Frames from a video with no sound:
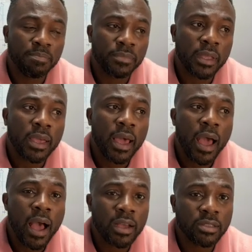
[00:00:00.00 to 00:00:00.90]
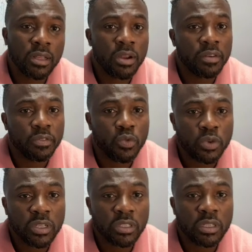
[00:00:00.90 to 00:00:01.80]
they get asked a lot of
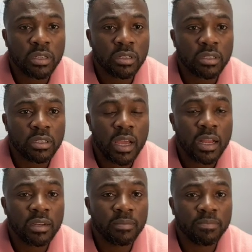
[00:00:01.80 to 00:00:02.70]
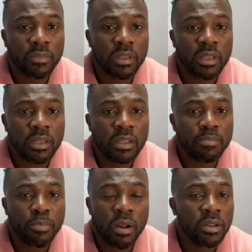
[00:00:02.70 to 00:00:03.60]
questions, and
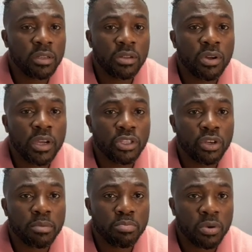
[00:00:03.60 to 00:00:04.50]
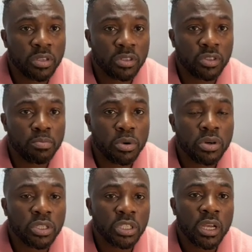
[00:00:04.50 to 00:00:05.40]
probably did not enjoy the process as
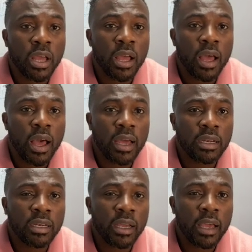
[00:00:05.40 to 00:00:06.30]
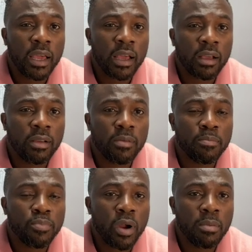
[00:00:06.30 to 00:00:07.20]
much, and they
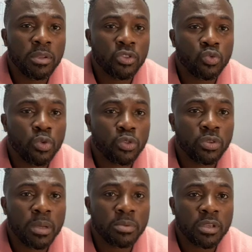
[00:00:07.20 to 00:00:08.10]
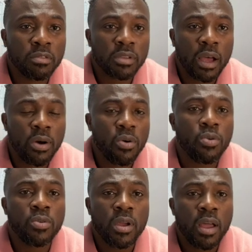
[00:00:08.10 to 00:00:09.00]
probably swore to themselves that,
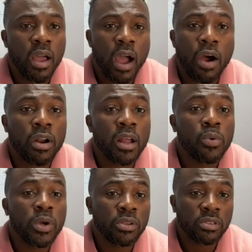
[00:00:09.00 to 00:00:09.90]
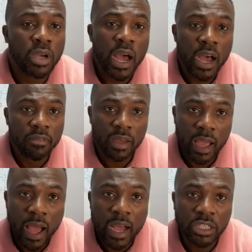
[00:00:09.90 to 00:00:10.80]
oh, I'd rather wait until I have the
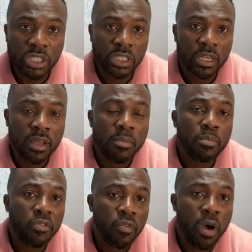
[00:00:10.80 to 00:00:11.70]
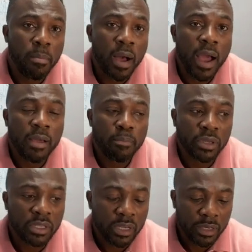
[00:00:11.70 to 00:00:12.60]
cash before I buy.
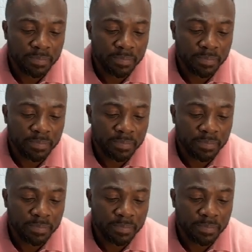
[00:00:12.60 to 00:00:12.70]
But